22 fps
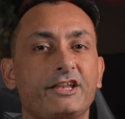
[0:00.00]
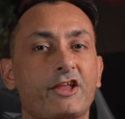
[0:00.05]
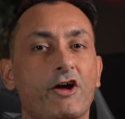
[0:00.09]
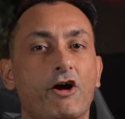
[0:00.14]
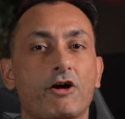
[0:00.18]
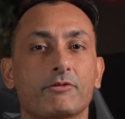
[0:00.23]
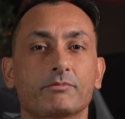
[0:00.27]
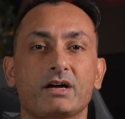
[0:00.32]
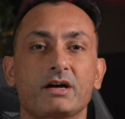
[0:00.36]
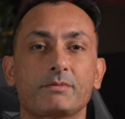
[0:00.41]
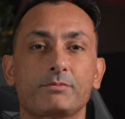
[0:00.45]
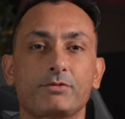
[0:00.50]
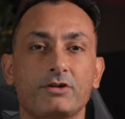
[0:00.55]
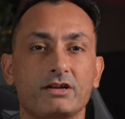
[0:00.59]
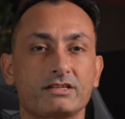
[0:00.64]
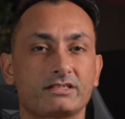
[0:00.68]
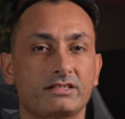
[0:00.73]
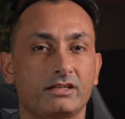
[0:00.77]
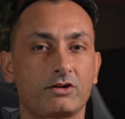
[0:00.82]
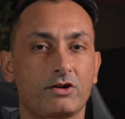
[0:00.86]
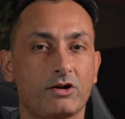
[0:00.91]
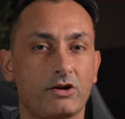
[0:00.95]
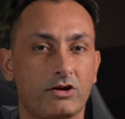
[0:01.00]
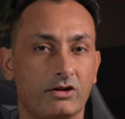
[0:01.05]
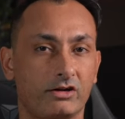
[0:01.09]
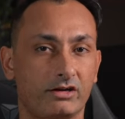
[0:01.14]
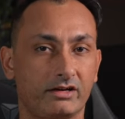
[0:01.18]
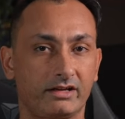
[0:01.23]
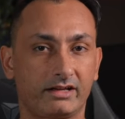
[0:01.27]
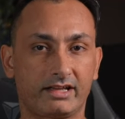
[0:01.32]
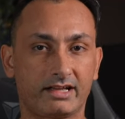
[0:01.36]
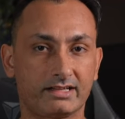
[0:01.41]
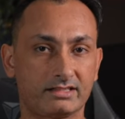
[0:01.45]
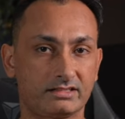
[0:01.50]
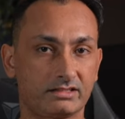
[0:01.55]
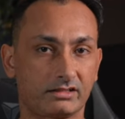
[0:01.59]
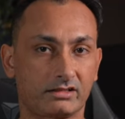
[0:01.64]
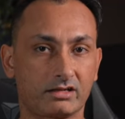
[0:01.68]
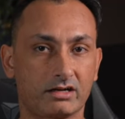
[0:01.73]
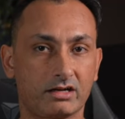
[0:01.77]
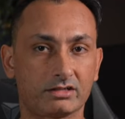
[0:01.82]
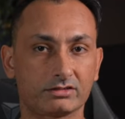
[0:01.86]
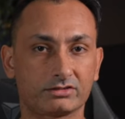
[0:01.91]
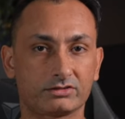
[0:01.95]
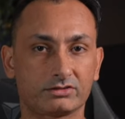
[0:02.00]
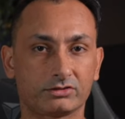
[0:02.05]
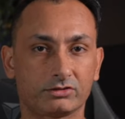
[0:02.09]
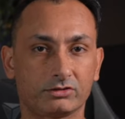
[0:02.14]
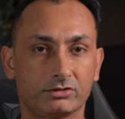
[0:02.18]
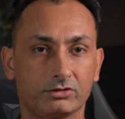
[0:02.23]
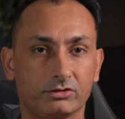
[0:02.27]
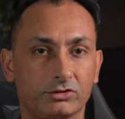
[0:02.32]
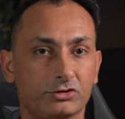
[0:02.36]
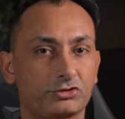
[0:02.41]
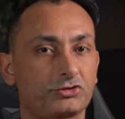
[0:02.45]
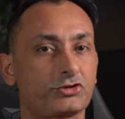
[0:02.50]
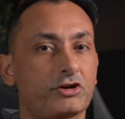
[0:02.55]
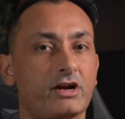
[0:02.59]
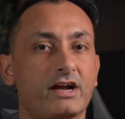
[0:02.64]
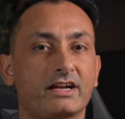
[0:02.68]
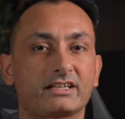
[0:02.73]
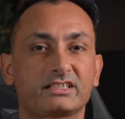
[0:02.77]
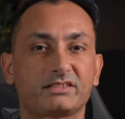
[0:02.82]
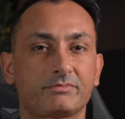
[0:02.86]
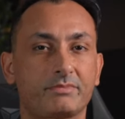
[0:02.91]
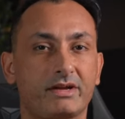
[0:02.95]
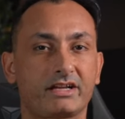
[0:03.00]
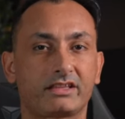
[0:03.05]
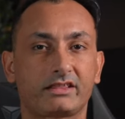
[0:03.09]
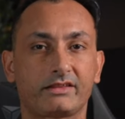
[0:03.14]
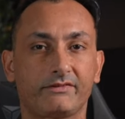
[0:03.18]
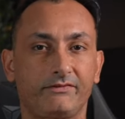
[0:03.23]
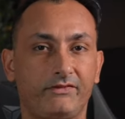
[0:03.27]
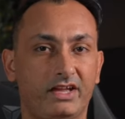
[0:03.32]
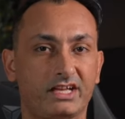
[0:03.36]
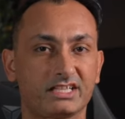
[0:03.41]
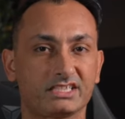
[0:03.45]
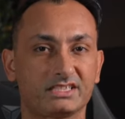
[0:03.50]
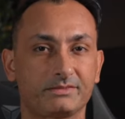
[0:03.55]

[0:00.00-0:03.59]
Now I'm not pressing hard against the console or trying to make the fan